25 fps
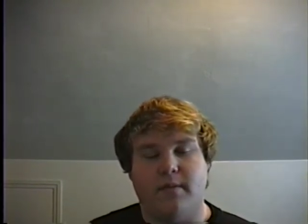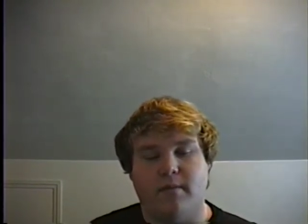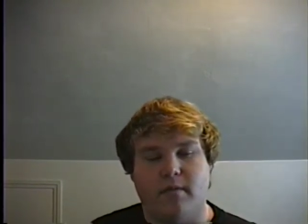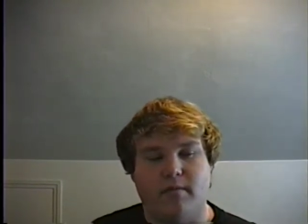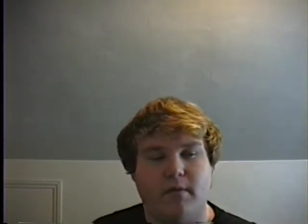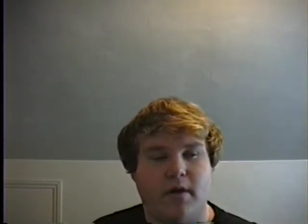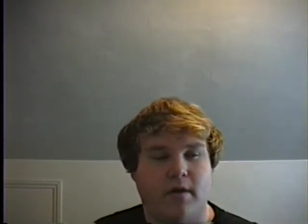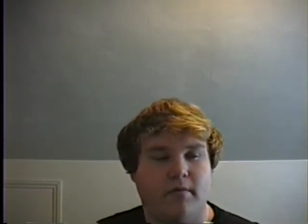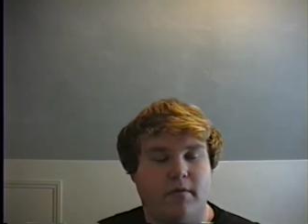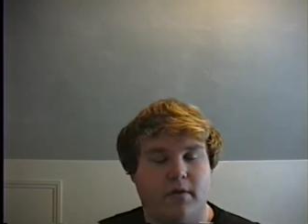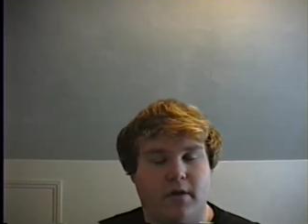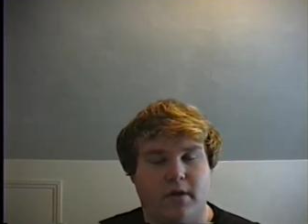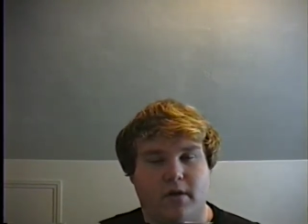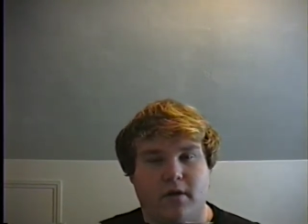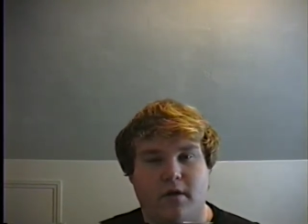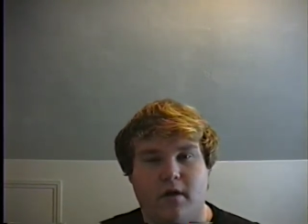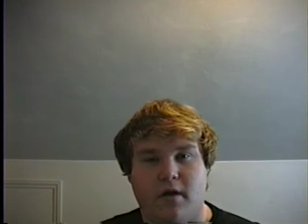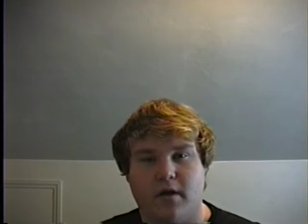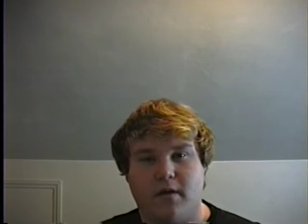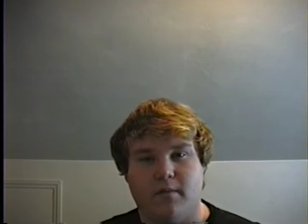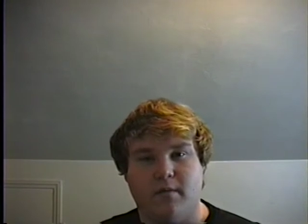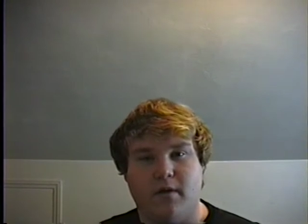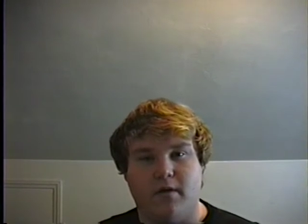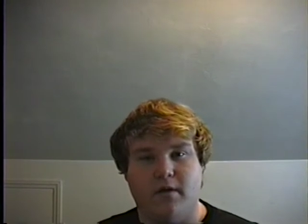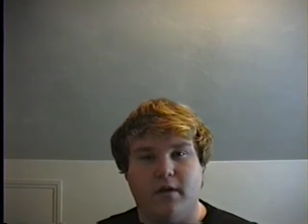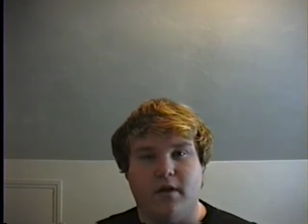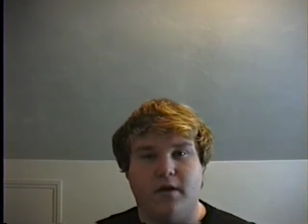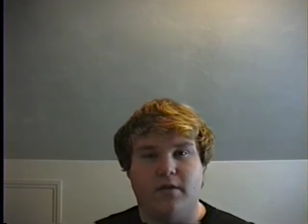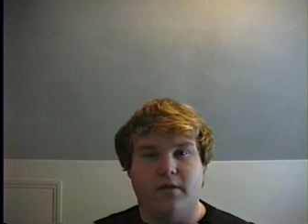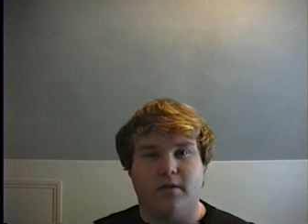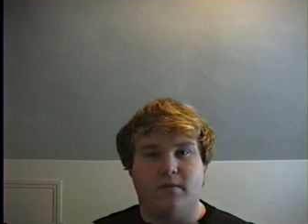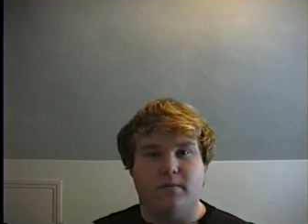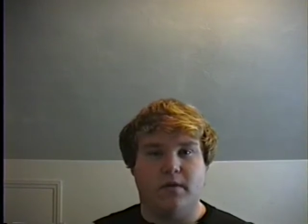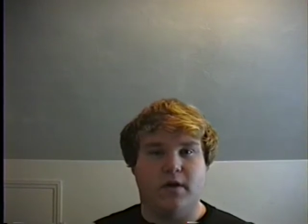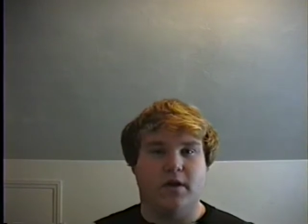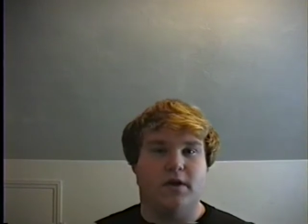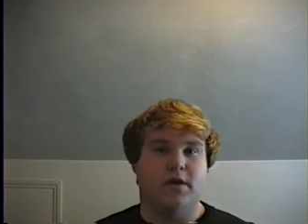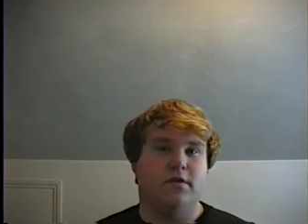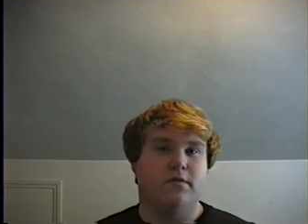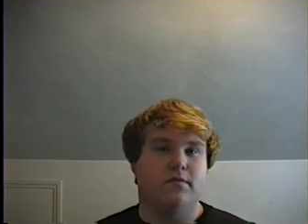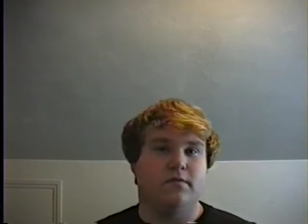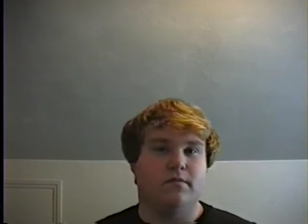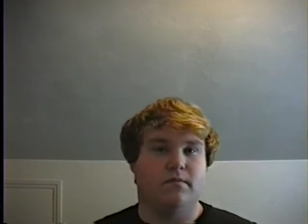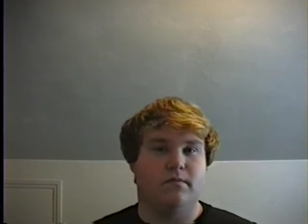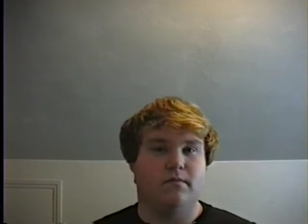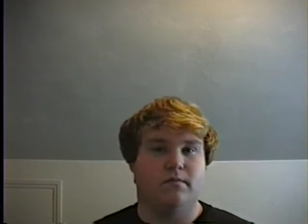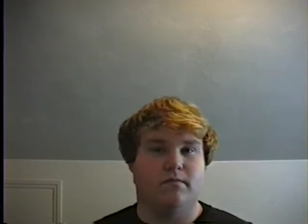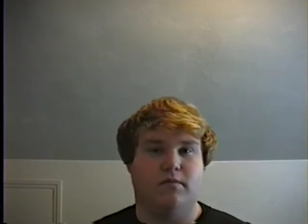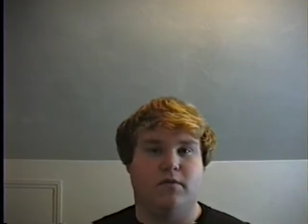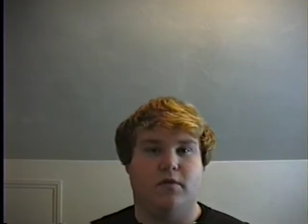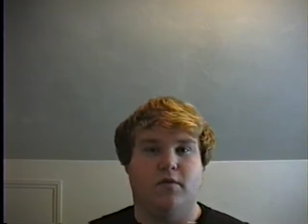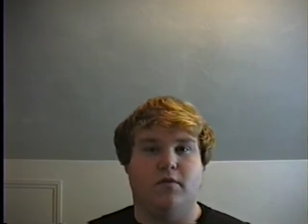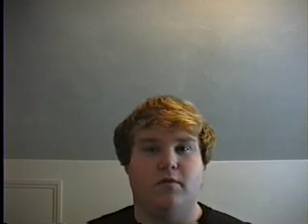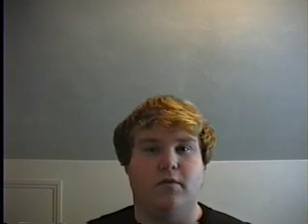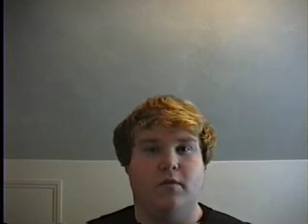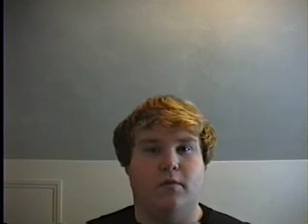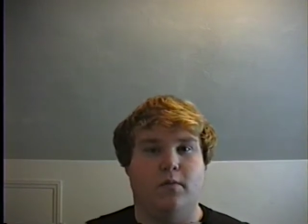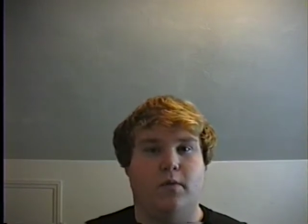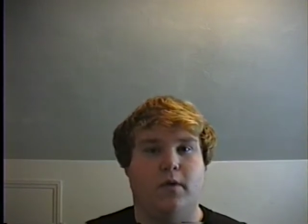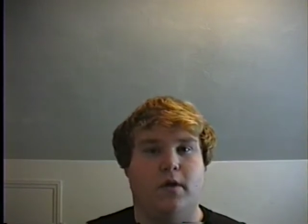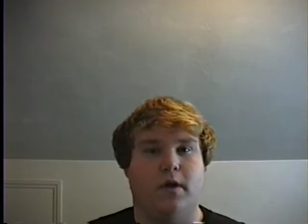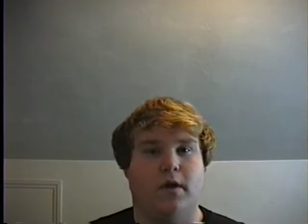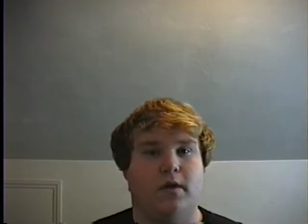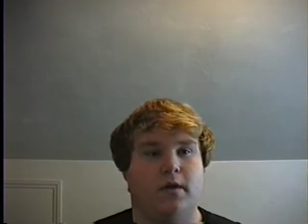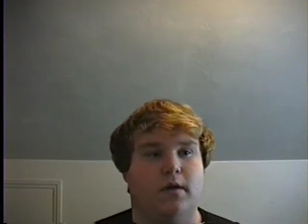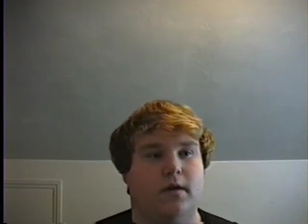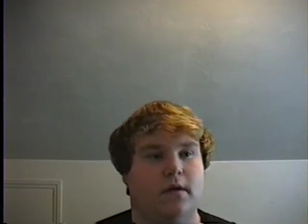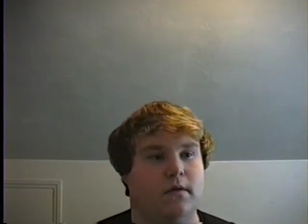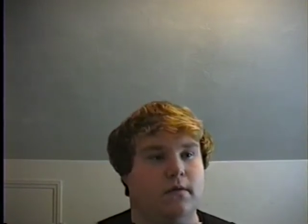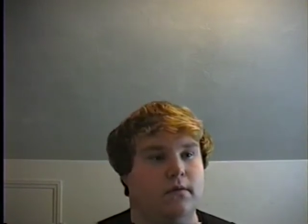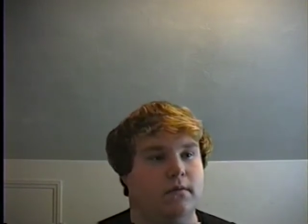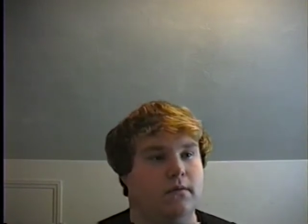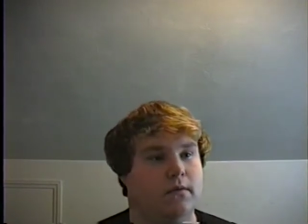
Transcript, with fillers: I'm not really talking about nothing, but I just sort of wanted to